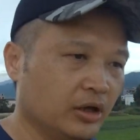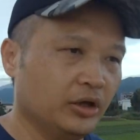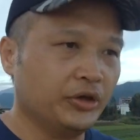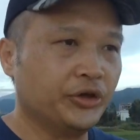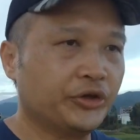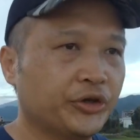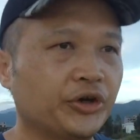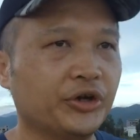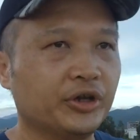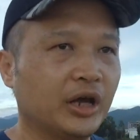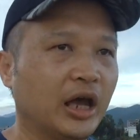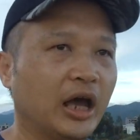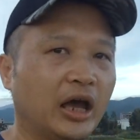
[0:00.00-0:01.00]
you could
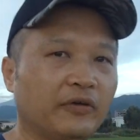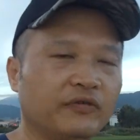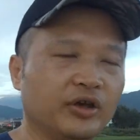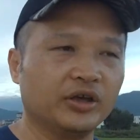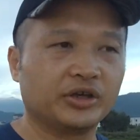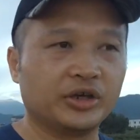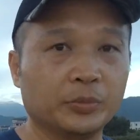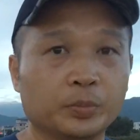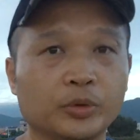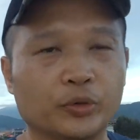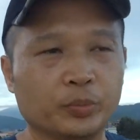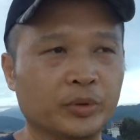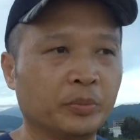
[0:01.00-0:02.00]
have a
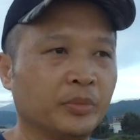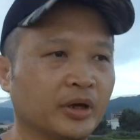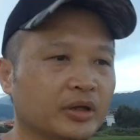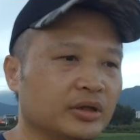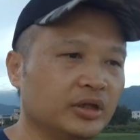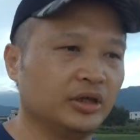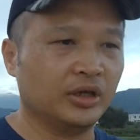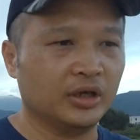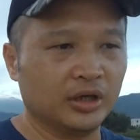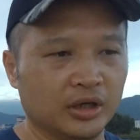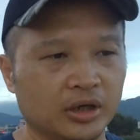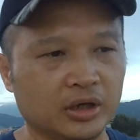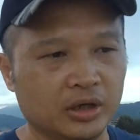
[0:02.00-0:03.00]
gimbal mimic
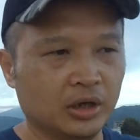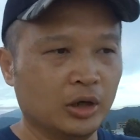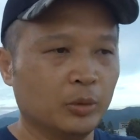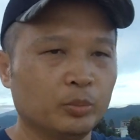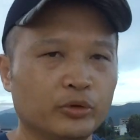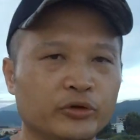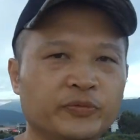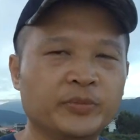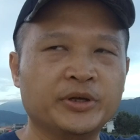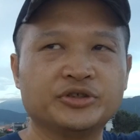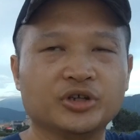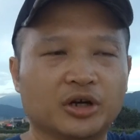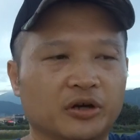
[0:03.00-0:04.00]
the
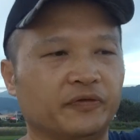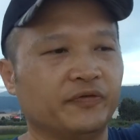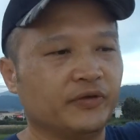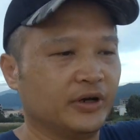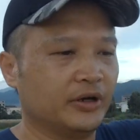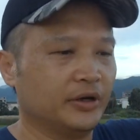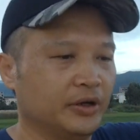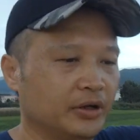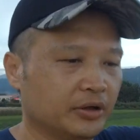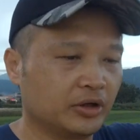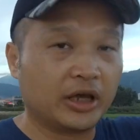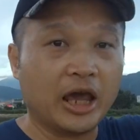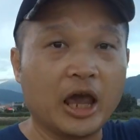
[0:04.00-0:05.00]
movements of
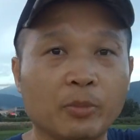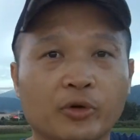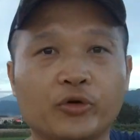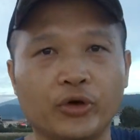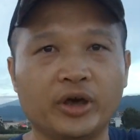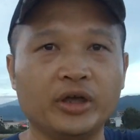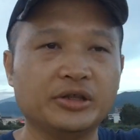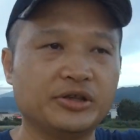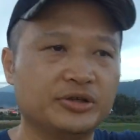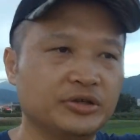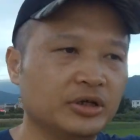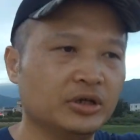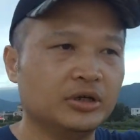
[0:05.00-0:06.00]
camera cranes.
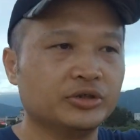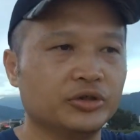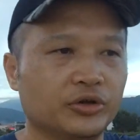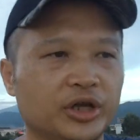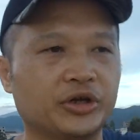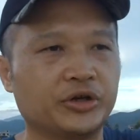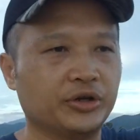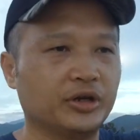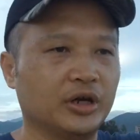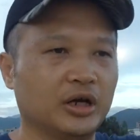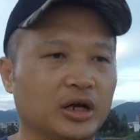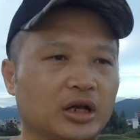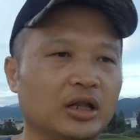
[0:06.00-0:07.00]
So they could
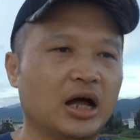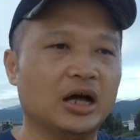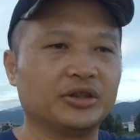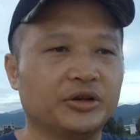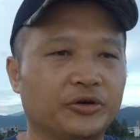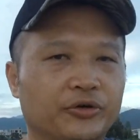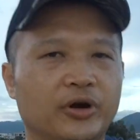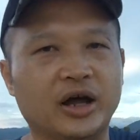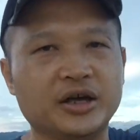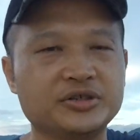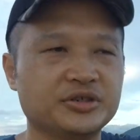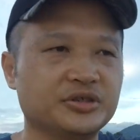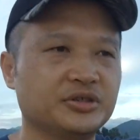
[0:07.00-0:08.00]
lock the
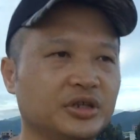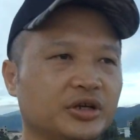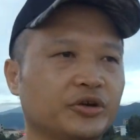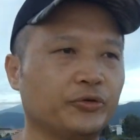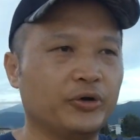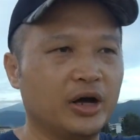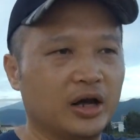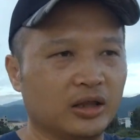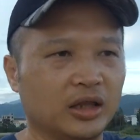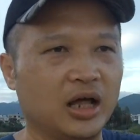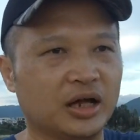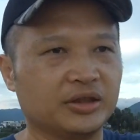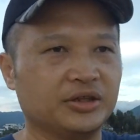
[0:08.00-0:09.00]
horizon, they could
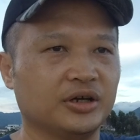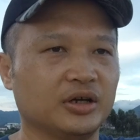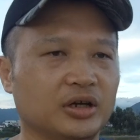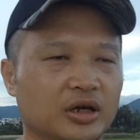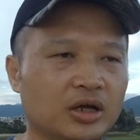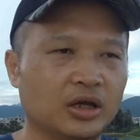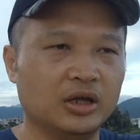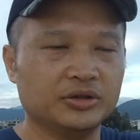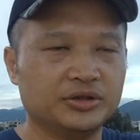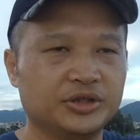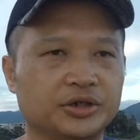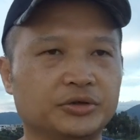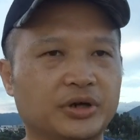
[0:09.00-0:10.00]
lock the
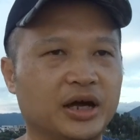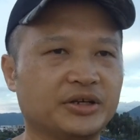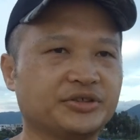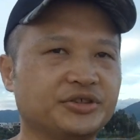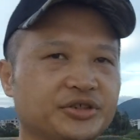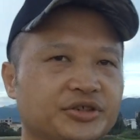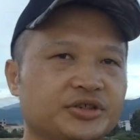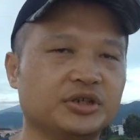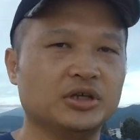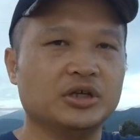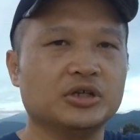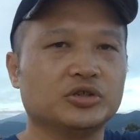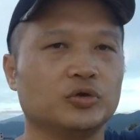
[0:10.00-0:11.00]
tilt axis,
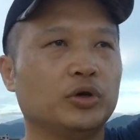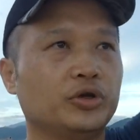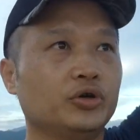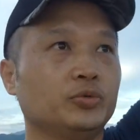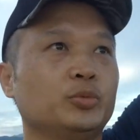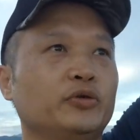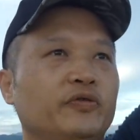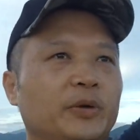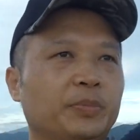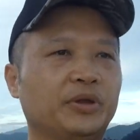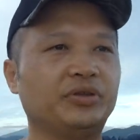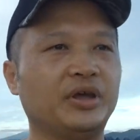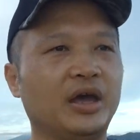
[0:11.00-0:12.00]
so when you move up
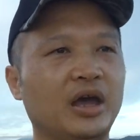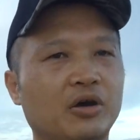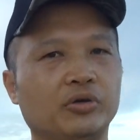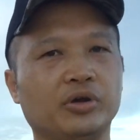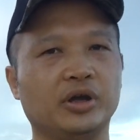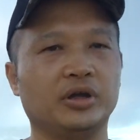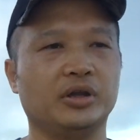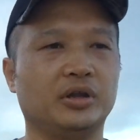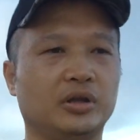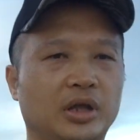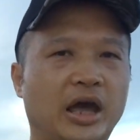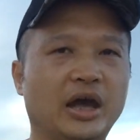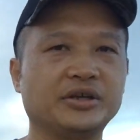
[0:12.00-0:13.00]
and down, it
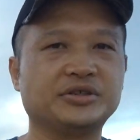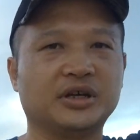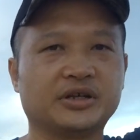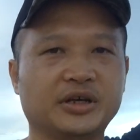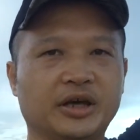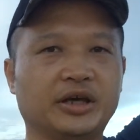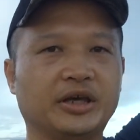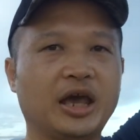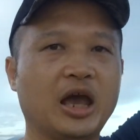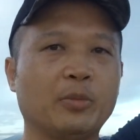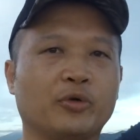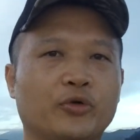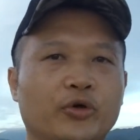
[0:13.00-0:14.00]
acts like a
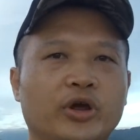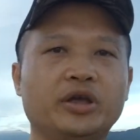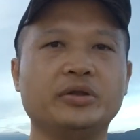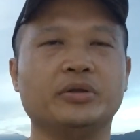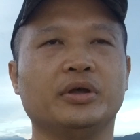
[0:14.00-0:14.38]
camera crane.